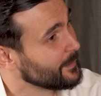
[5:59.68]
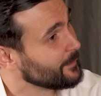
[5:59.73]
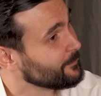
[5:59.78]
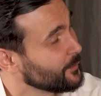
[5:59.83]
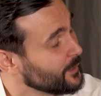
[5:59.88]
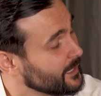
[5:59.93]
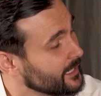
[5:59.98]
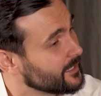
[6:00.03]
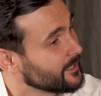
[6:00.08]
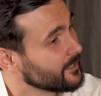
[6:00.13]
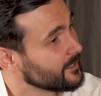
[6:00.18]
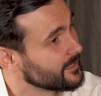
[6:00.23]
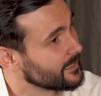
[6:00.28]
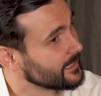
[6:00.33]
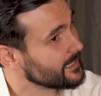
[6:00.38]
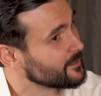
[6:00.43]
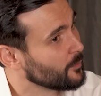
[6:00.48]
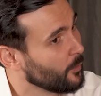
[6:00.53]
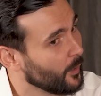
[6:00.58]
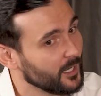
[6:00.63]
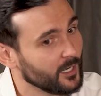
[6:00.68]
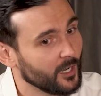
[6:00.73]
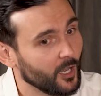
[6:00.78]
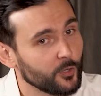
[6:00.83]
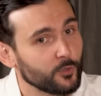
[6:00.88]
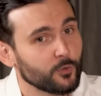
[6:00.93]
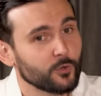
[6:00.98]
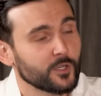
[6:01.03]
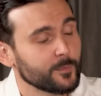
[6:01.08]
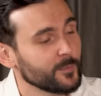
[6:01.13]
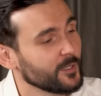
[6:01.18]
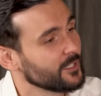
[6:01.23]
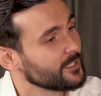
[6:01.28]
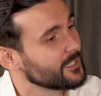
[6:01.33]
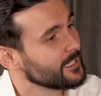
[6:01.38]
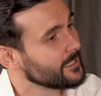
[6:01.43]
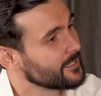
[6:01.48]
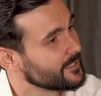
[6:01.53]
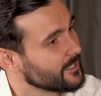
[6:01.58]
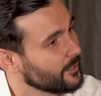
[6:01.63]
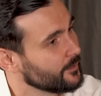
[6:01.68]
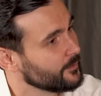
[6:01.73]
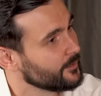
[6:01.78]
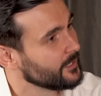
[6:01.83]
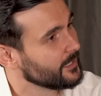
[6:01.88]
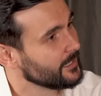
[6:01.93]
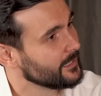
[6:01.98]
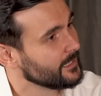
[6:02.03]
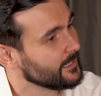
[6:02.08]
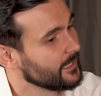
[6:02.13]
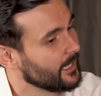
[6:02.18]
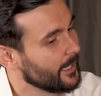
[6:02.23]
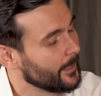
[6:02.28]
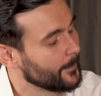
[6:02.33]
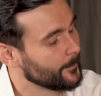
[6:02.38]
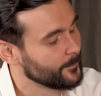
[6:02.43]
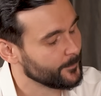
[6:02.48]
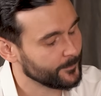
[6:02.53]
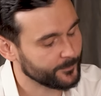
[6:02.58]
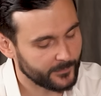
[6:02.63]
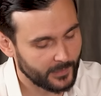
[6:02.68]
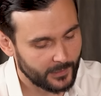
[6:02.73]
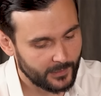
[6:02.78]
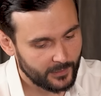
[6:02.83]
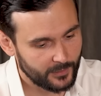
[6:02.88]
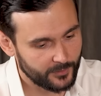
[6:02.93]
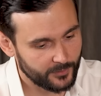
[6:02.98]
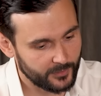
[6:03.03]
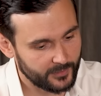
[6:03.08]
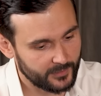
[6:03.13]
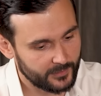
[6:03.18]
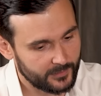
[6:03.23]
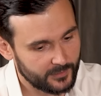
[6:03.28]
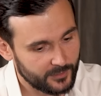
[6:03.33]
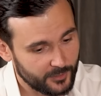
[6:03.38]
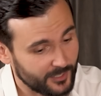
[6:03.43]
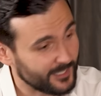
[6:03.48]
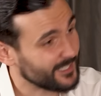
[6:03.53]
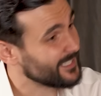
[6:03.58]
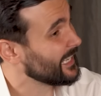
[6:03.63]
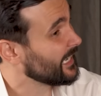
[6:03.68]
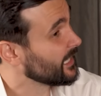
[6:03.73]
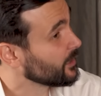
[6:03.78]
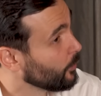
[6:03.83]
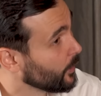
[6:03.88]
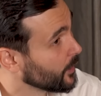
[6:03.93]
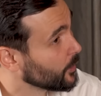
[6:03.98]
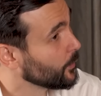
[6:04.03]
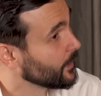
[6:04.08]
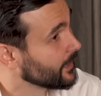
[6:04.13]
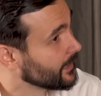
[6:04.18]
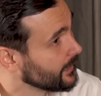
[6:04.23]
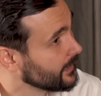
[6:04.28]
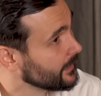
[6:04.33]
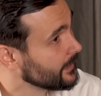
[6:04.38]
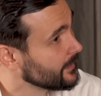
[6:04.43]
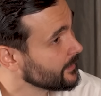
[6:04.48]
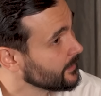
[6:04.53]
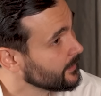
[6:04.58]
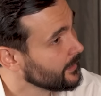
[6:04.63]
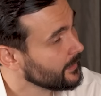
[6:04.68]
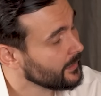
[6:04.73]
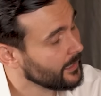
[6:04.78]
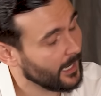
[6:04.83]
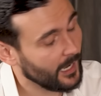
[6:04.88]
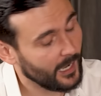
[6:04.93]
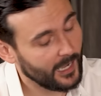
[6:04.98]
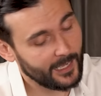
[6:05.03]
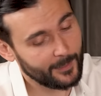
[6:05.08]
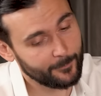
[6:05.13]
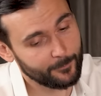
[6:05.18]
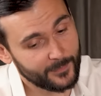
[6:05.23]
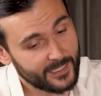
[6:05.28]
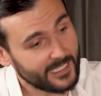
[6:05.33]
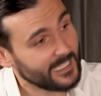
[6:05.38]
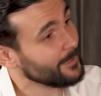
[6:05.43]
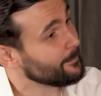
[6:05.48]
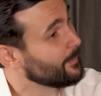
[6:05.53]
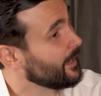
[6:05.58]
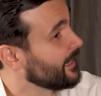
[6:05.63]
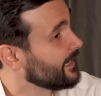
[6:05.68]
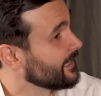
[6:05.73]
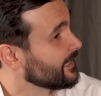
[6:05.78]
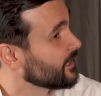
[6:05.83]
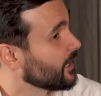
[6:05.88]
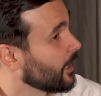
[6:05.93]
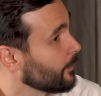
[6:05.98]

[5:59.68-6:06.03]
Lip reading: been really good. It's quite a local community, so you can sell it quite quickly. eBay and